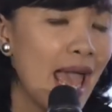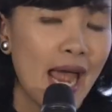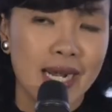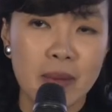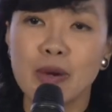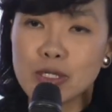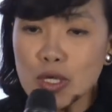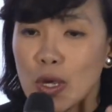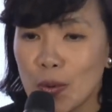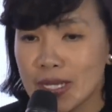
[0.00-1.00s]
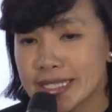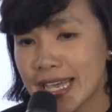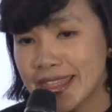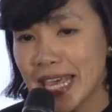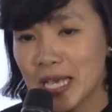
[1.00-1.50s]
Number two is
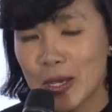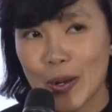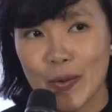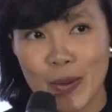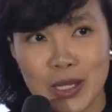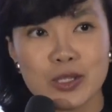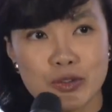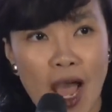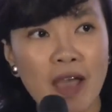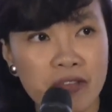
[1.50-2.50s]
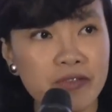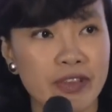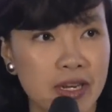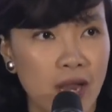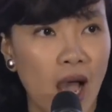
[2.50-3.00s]
I think, when you drive in
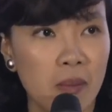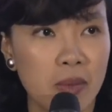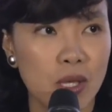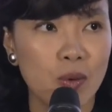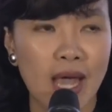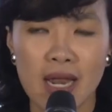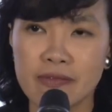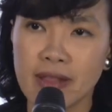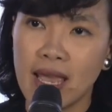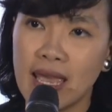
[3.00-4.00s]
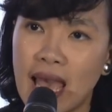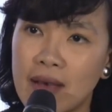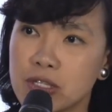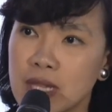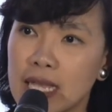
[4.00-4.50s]
Vietnam, you kind of like
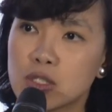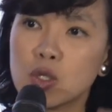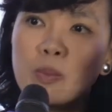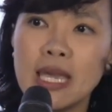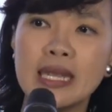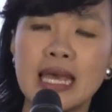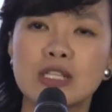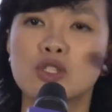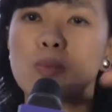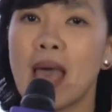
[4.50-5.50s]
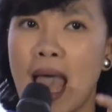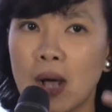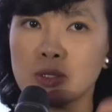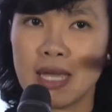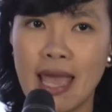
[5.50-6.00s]
have to like zoom in and zoom
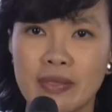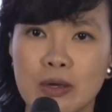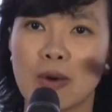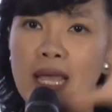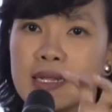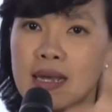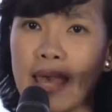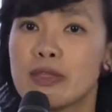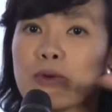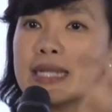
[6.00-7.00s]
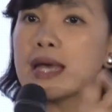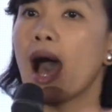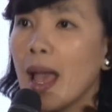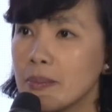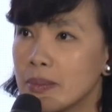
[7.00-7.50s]
out at the right
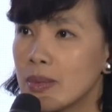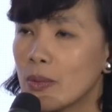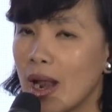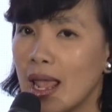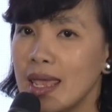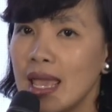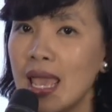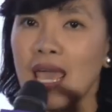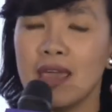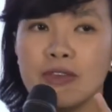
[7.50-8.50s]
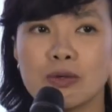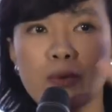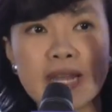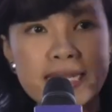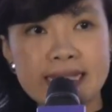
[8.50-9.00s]
time, right? If you
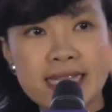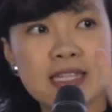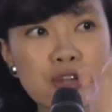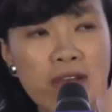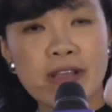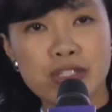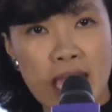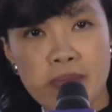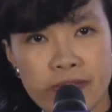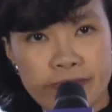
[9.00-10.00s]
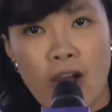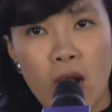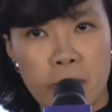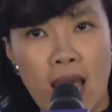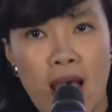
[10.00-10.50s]
already see the traffic jam from
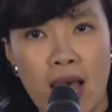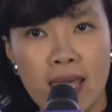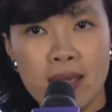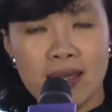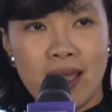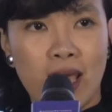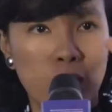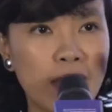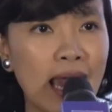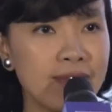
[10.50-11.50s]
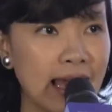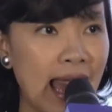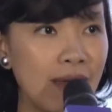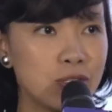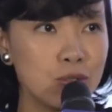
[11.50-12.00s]
far behind, you kind of like
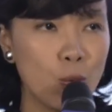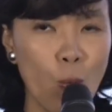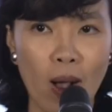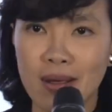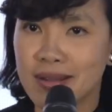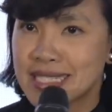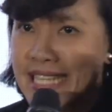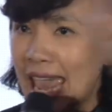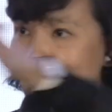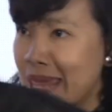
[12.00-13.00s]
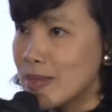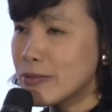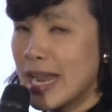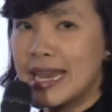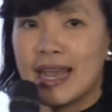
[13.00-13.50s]
have to scan the
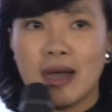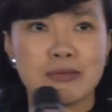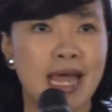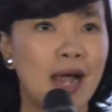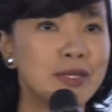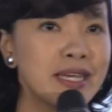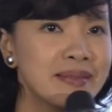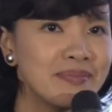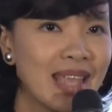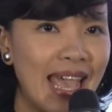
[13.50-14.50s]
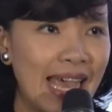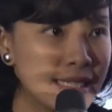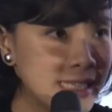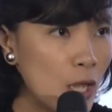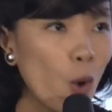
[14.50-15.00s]
radar around it and
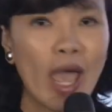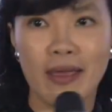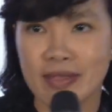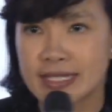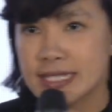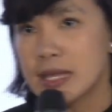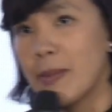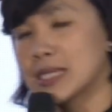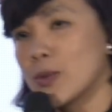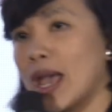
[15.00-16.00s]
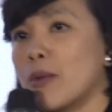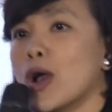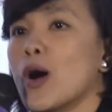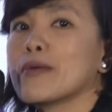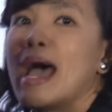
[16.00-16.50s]
see, okay, this is the best way I would
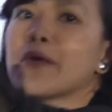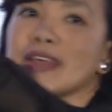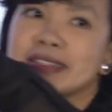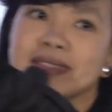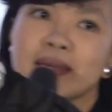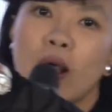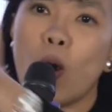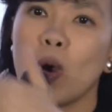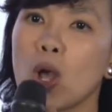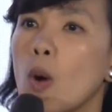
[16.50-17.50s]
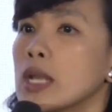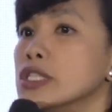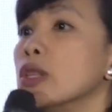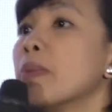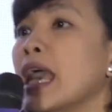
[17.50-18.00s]
go around this, or go
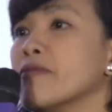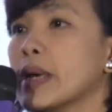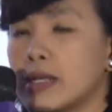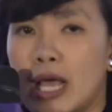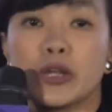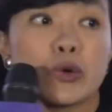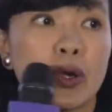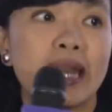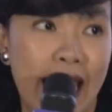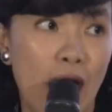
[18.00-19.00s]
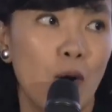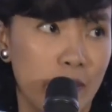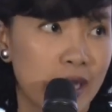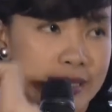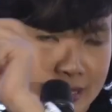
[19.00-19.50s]
onto the pavement. Now, don't do it now,
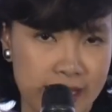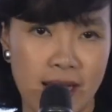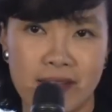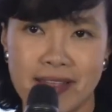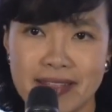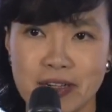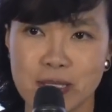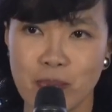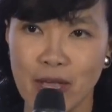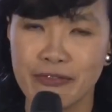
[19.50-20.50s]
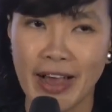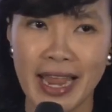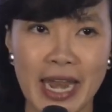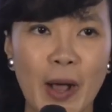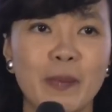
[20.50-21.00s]
because there's a big
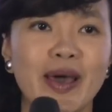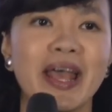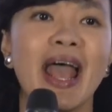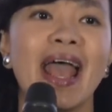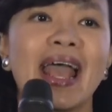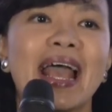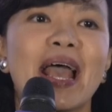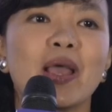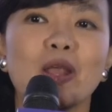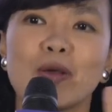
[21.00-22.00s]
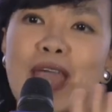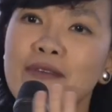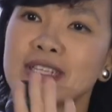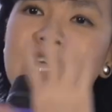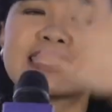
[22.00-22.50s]
fire now, but, you
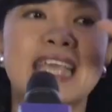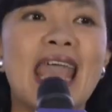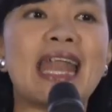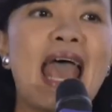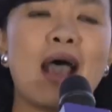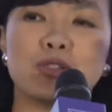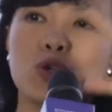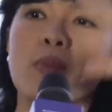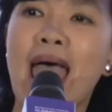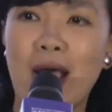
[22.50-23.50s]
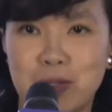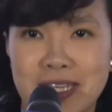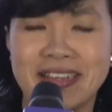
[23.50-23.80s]
have to like scan out, zoom out